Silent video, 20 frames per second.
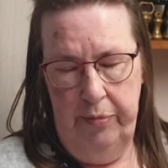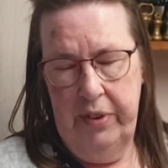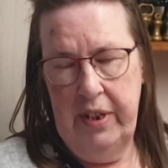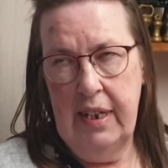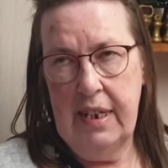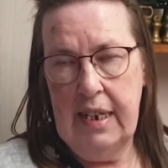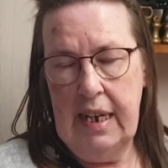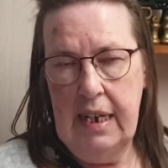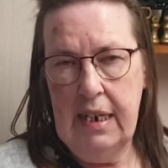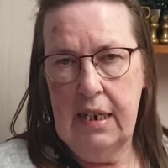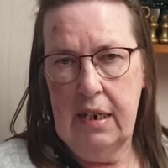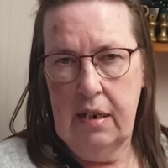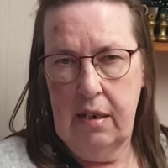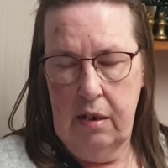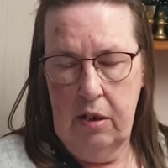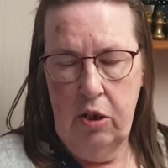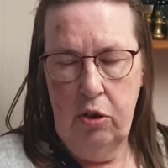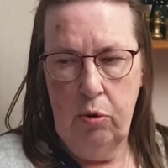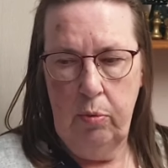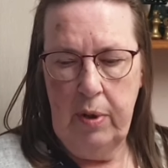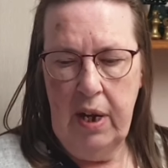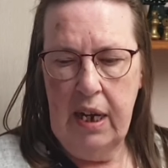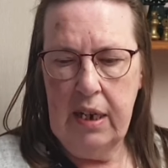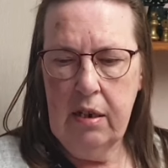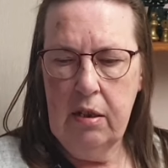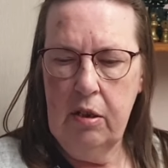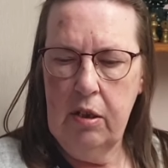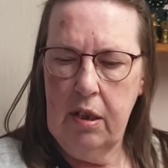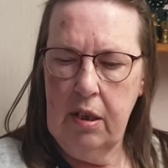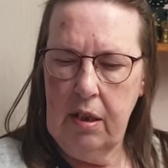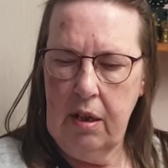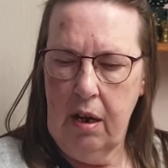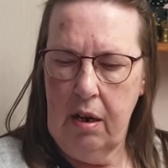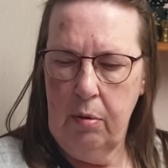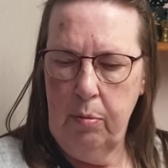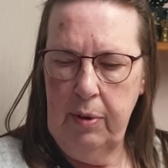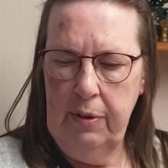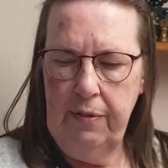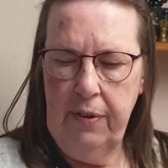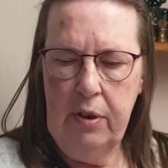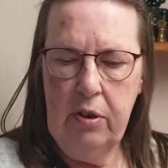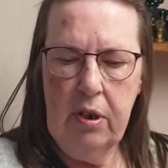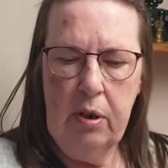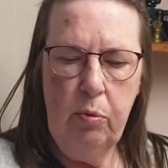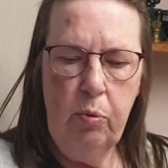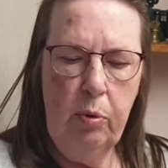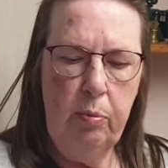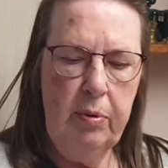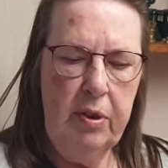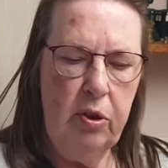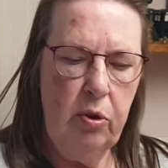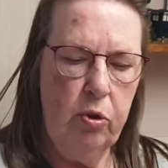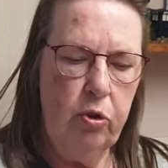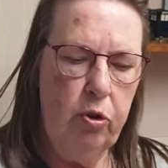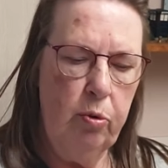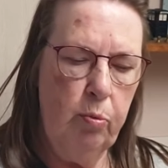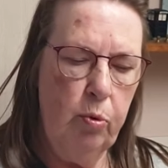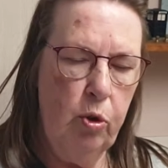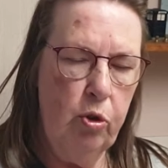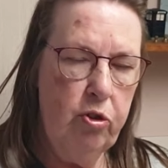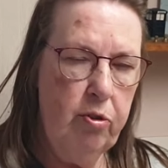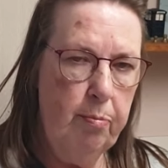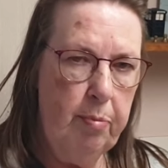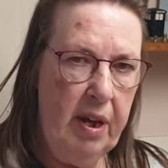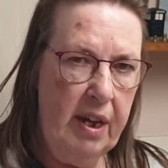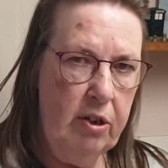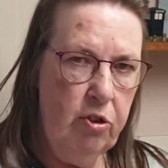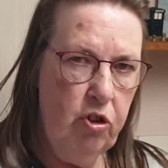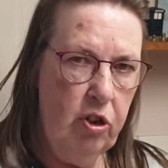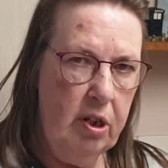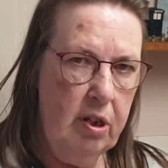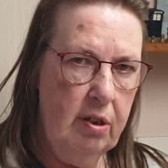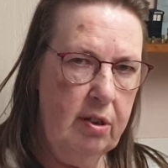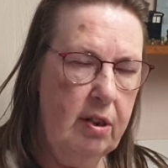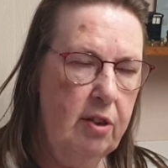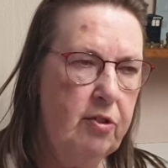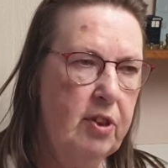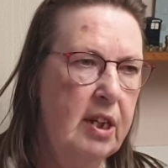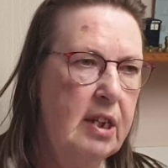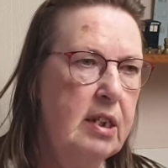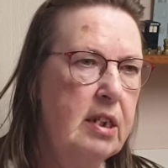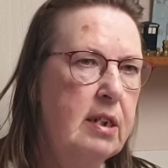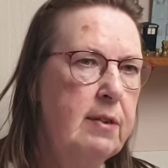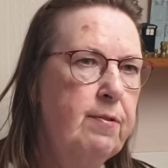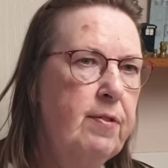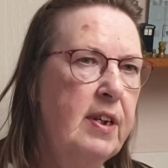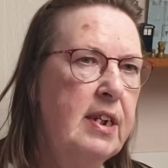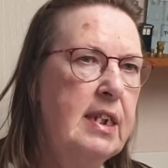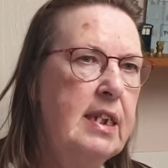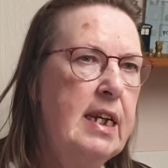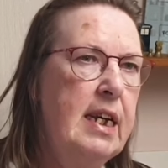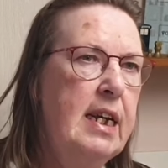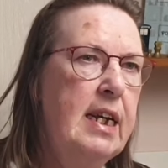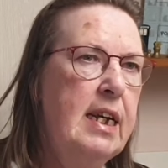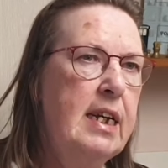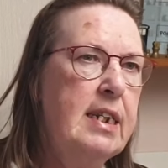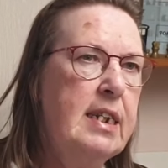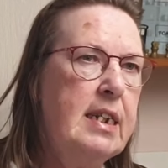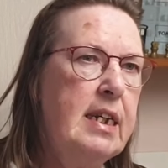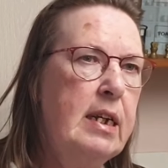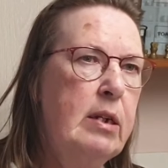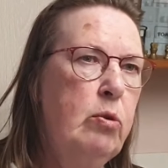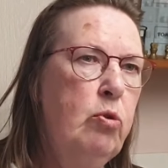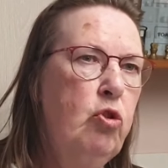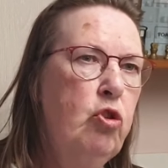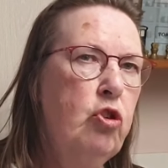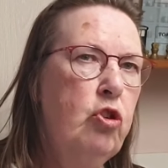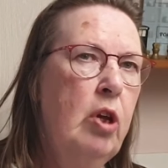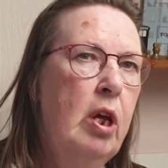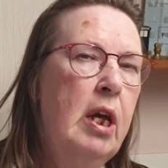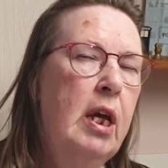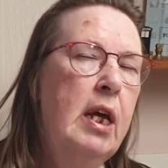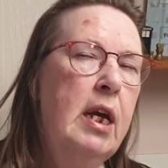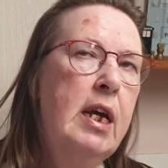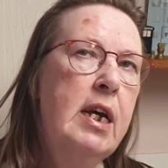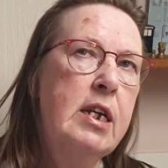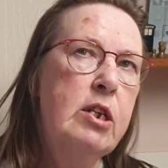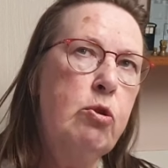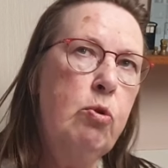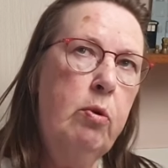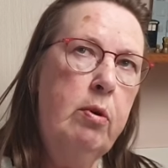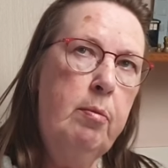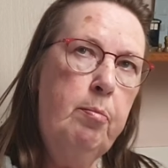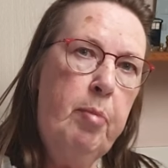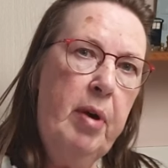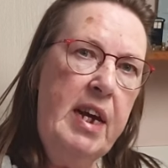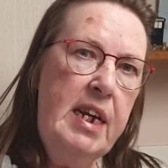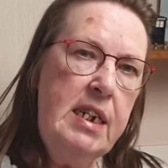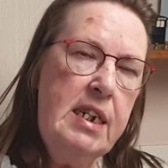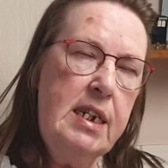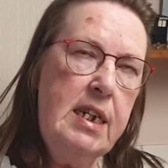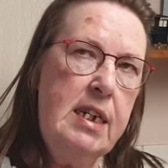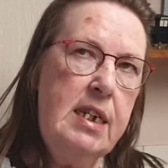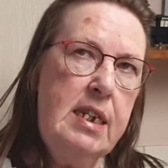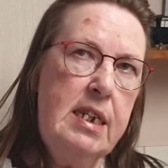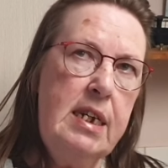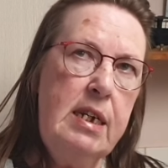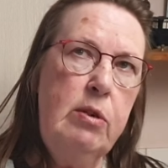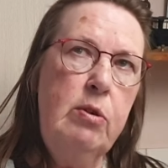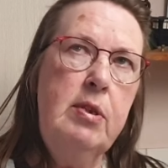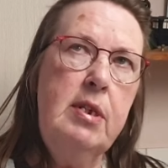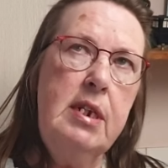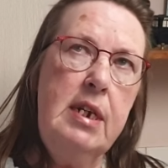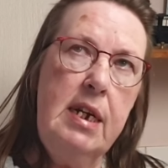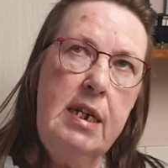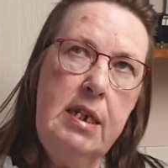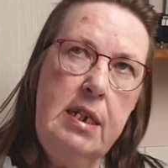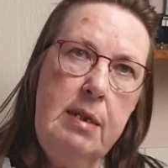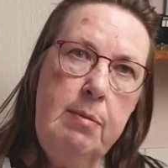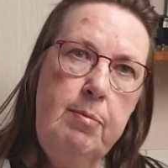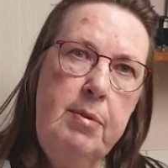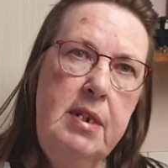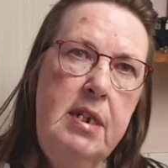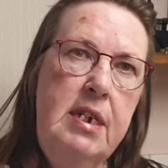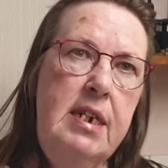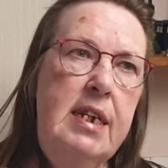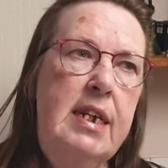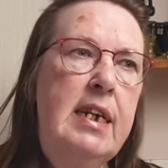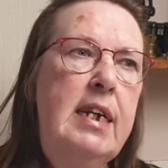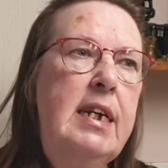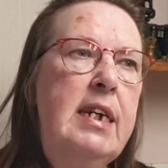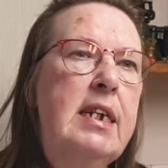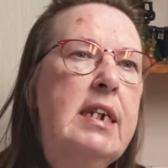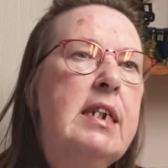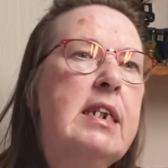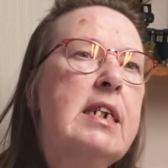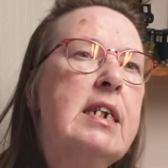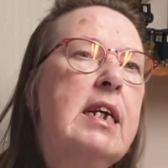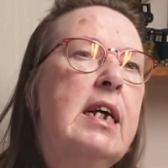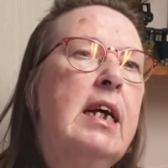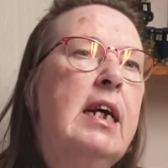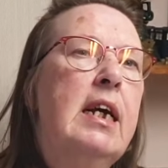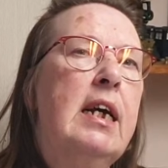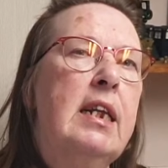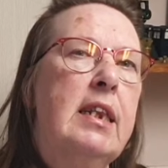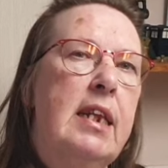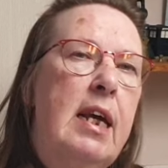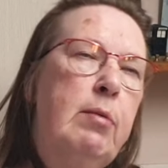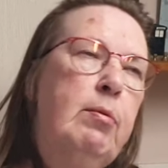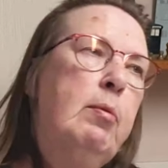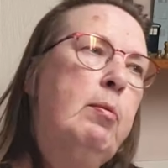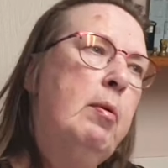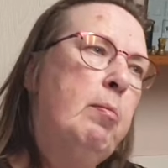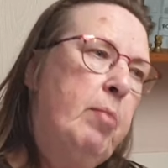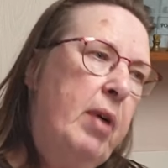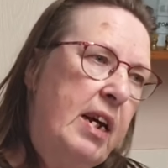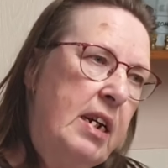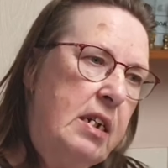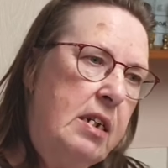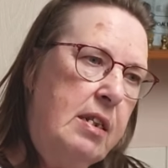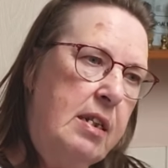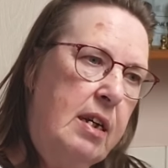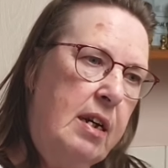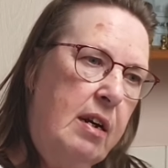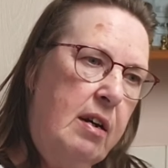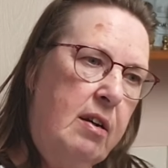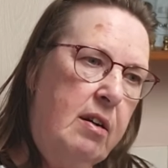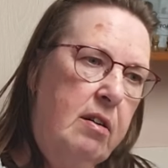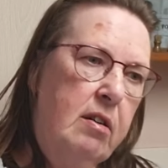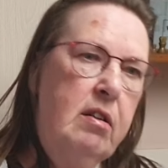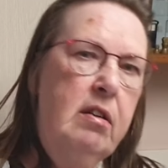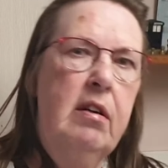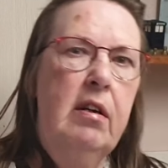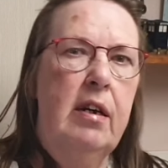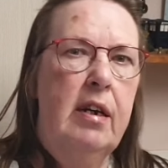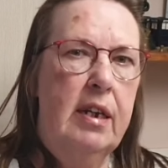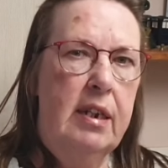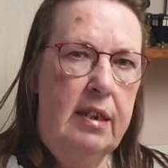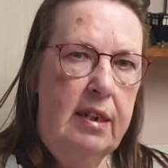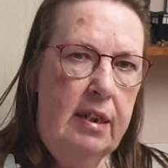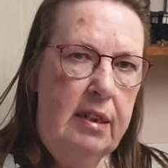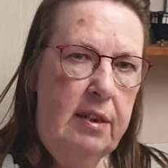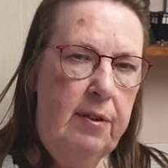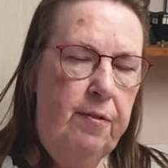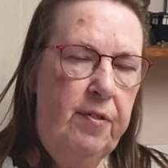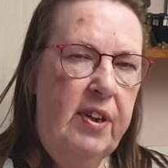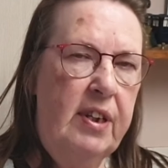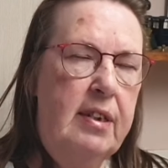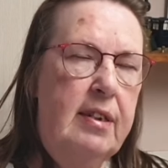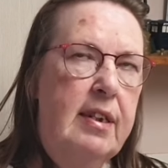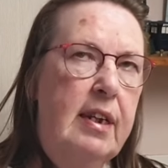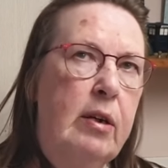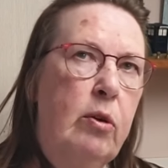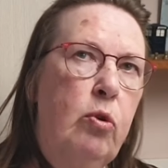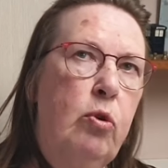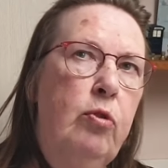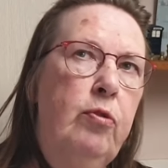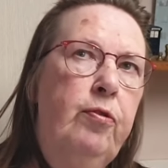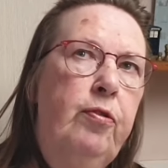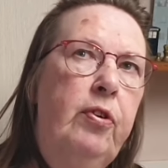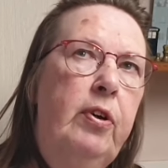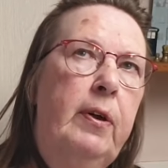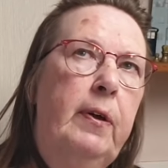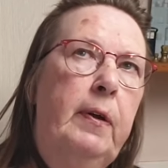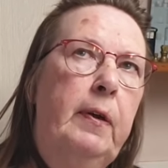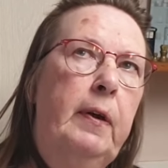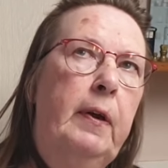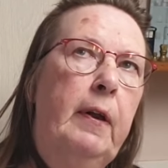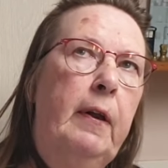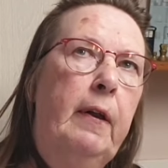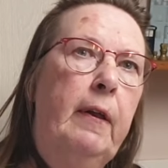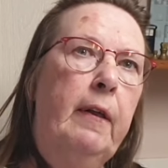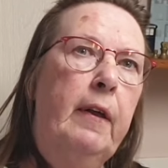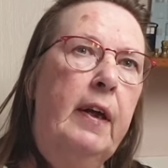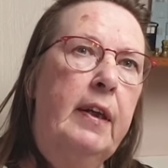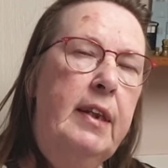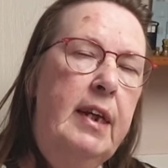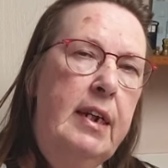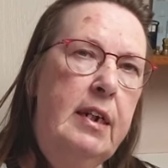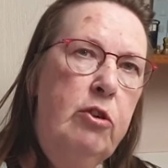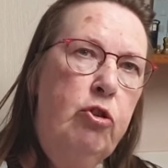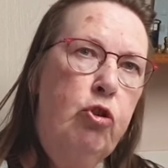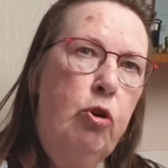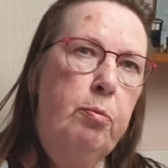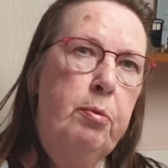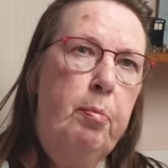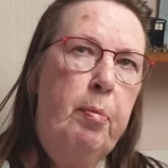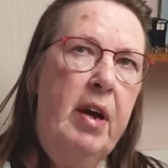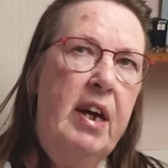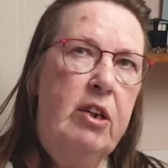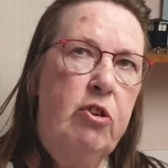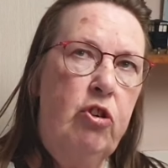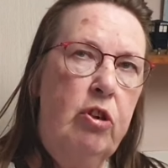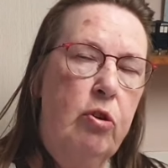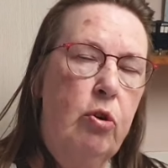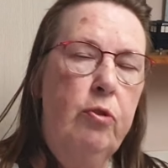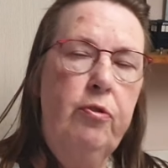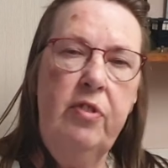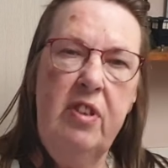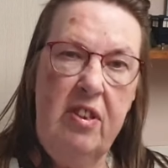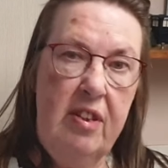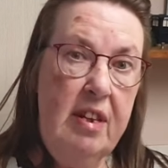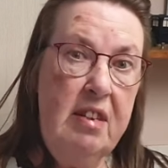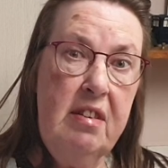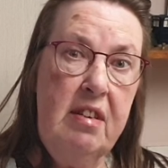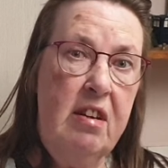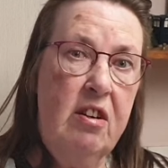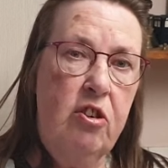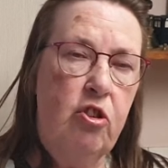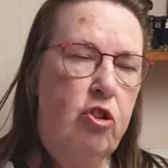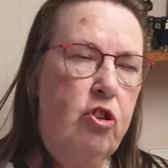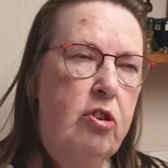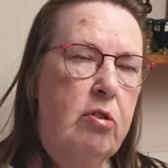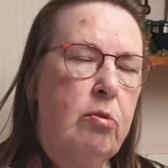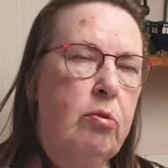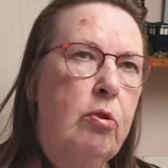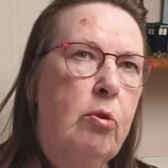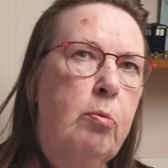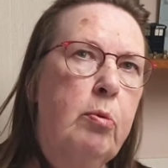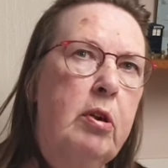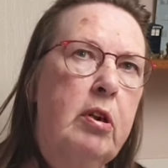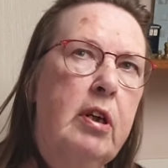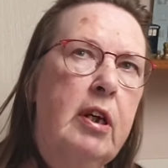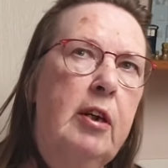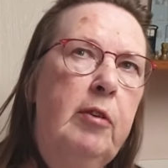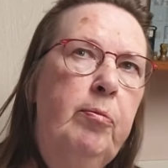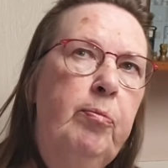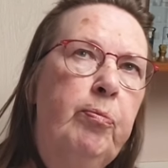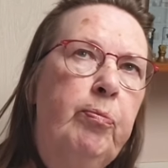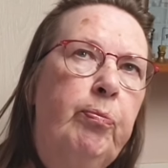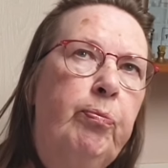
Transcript: decided, you know, we had a look at the car. We found out what we thought it was and Patrick had the things to fix it at his house. So we went back to his house and had something to eat. Then we went back to the car and did the fixing of. And then I dropped Patrick off because his car's still not working.